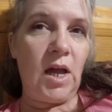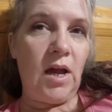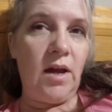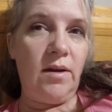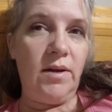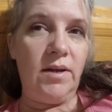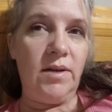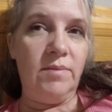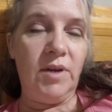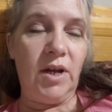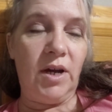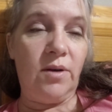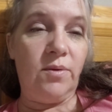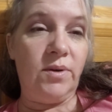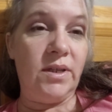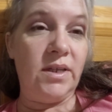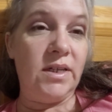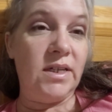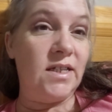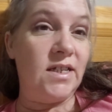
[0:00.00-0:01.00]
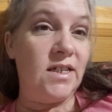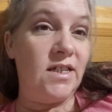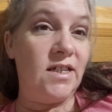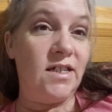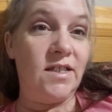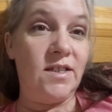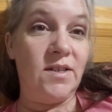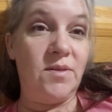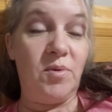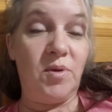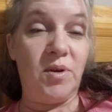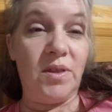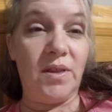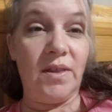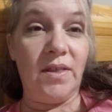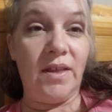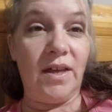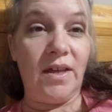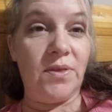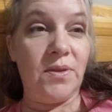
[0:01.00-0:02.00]
I'm not willing to dust more
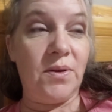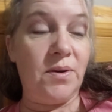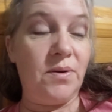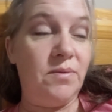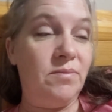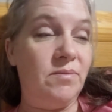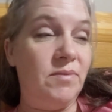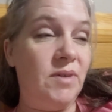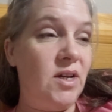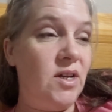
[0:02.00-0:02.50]
than that though.